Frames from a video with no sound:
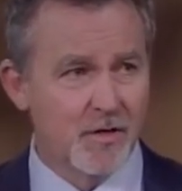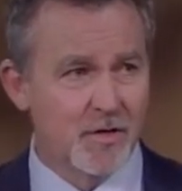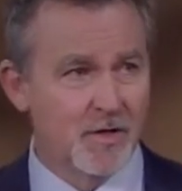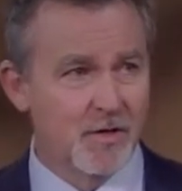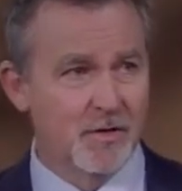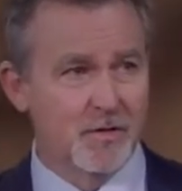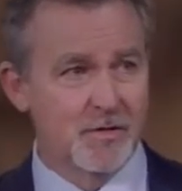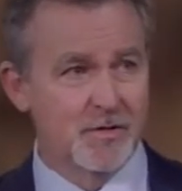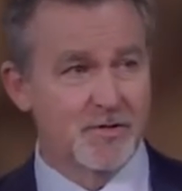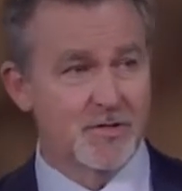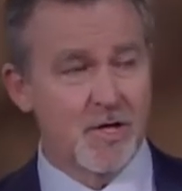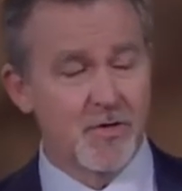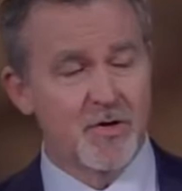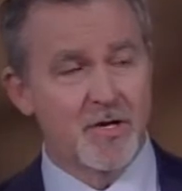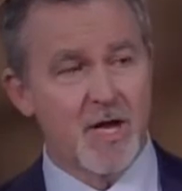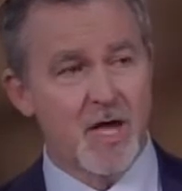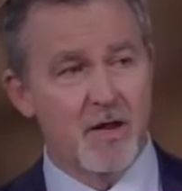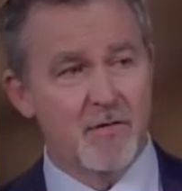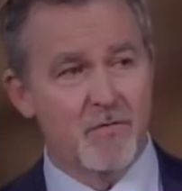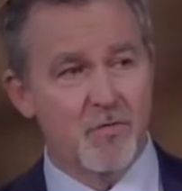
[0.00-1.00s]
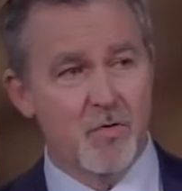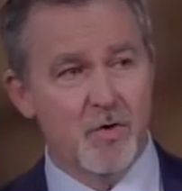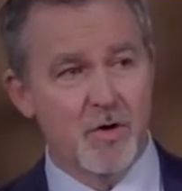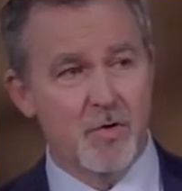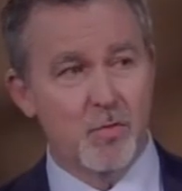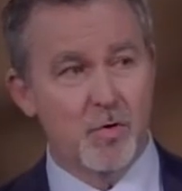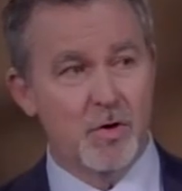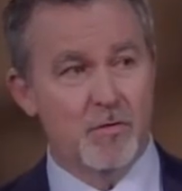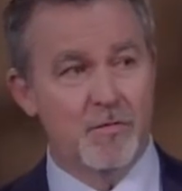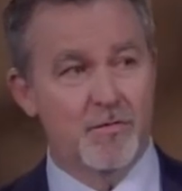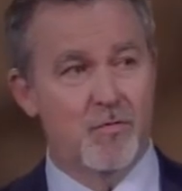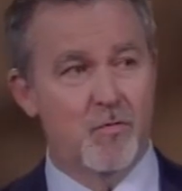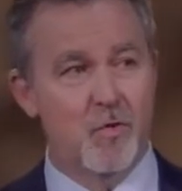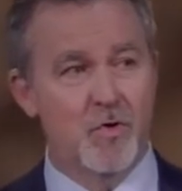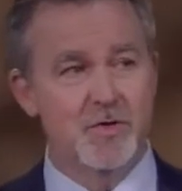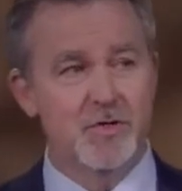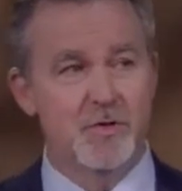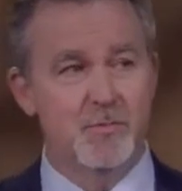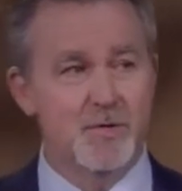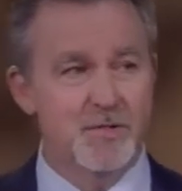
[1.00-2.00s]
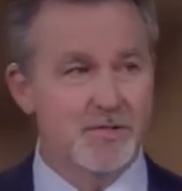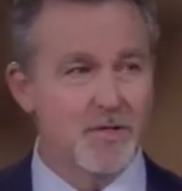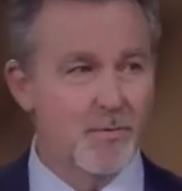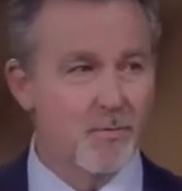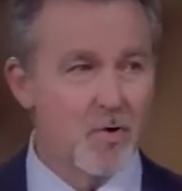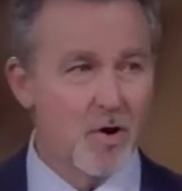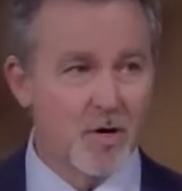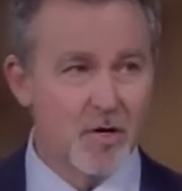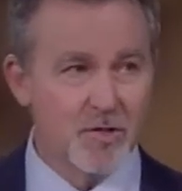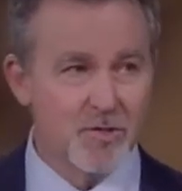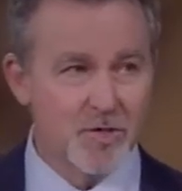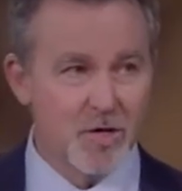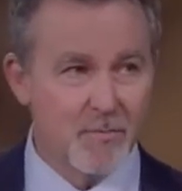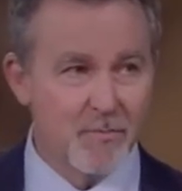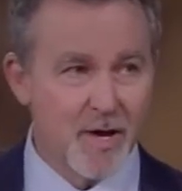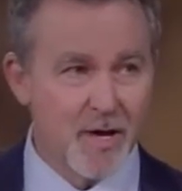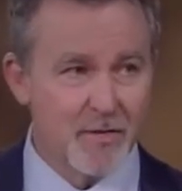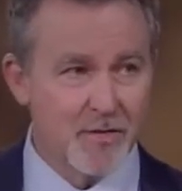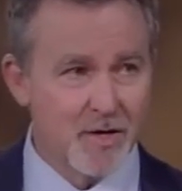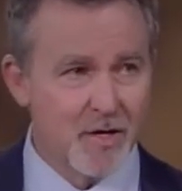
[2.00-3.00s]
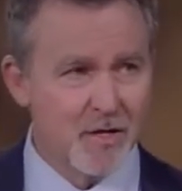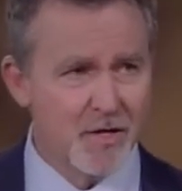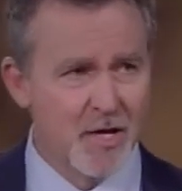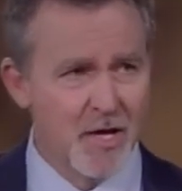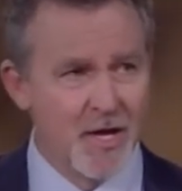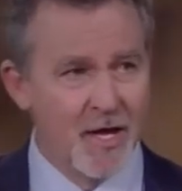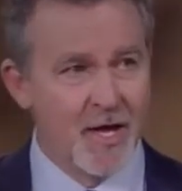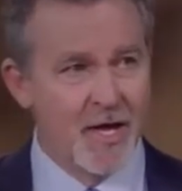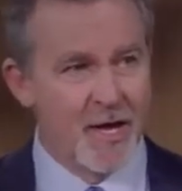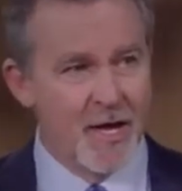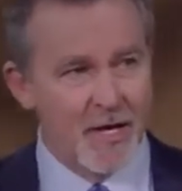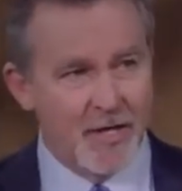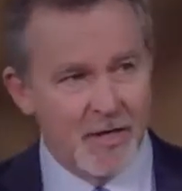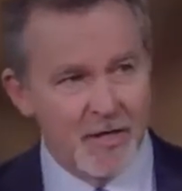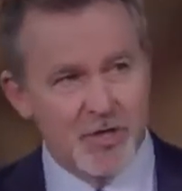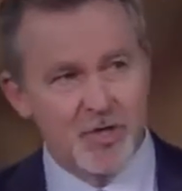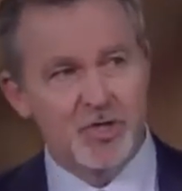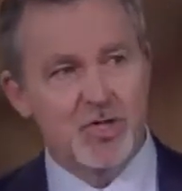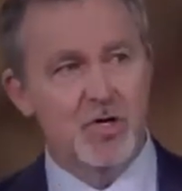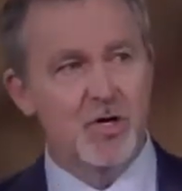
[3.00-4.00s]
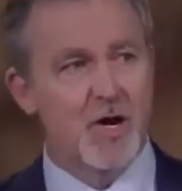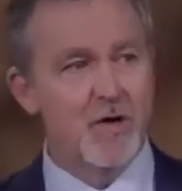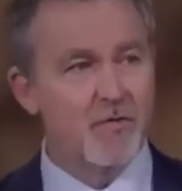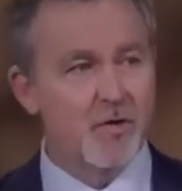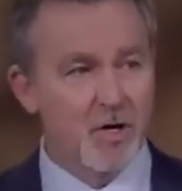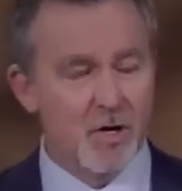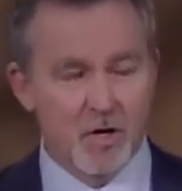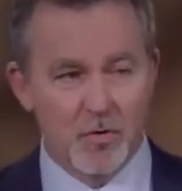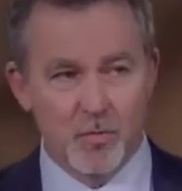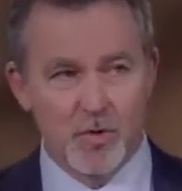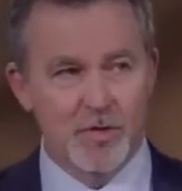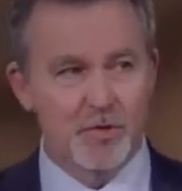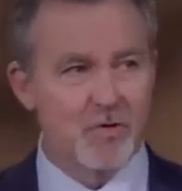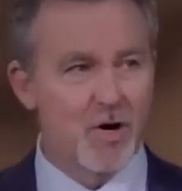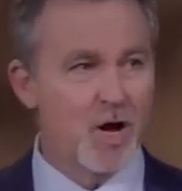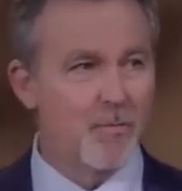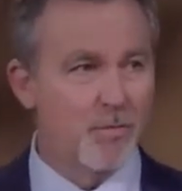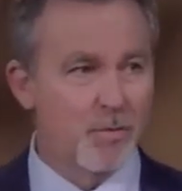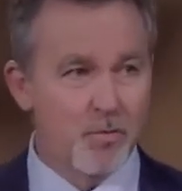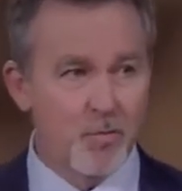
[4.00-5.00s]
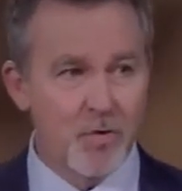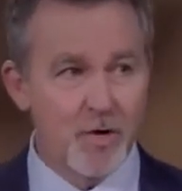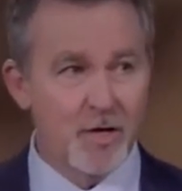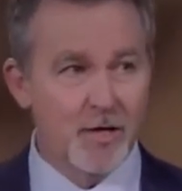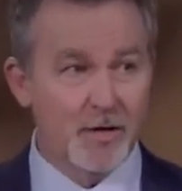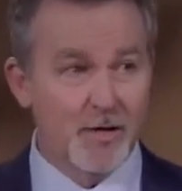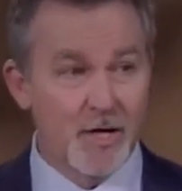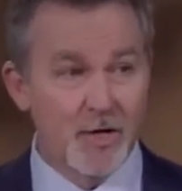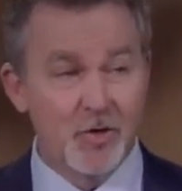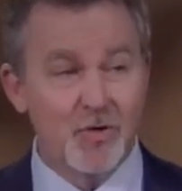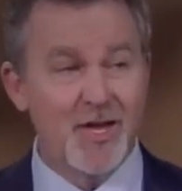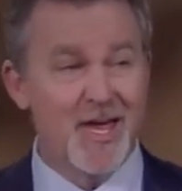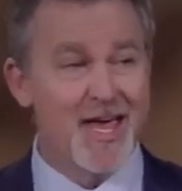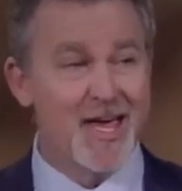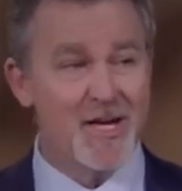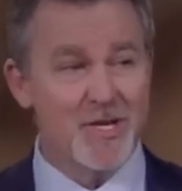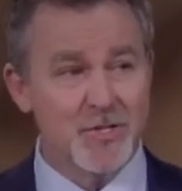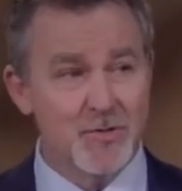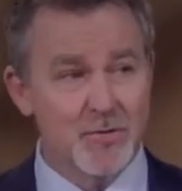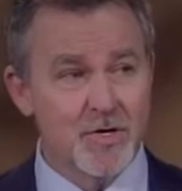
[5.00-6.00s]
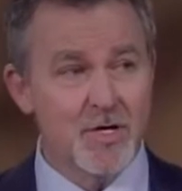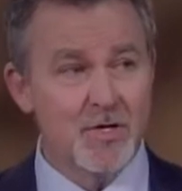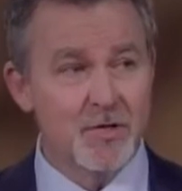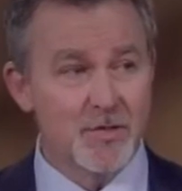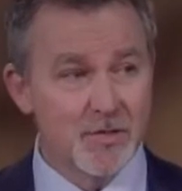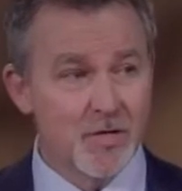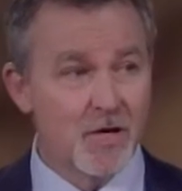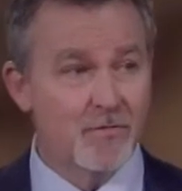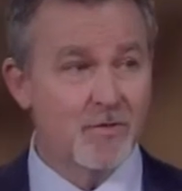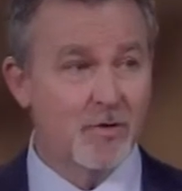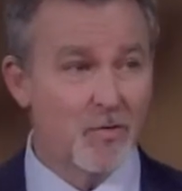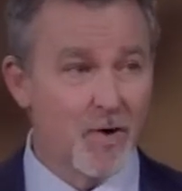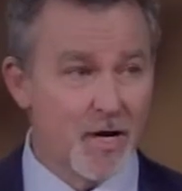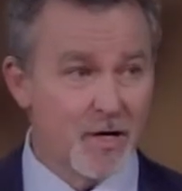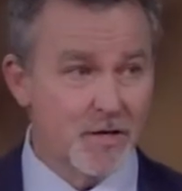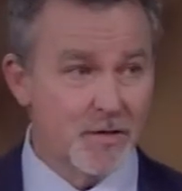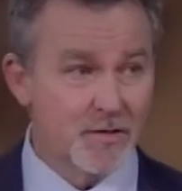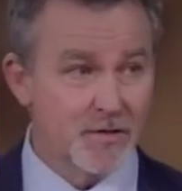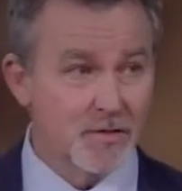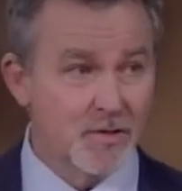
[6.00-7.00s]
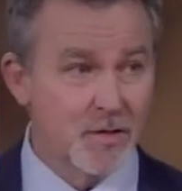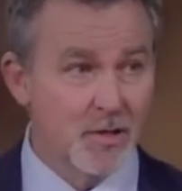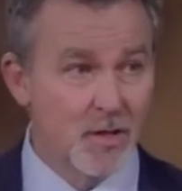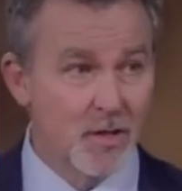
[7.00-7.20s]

In Southern California, we were 14% market share back then, and each year, every year, we drop a point. And you can't shrink yourself to greatness.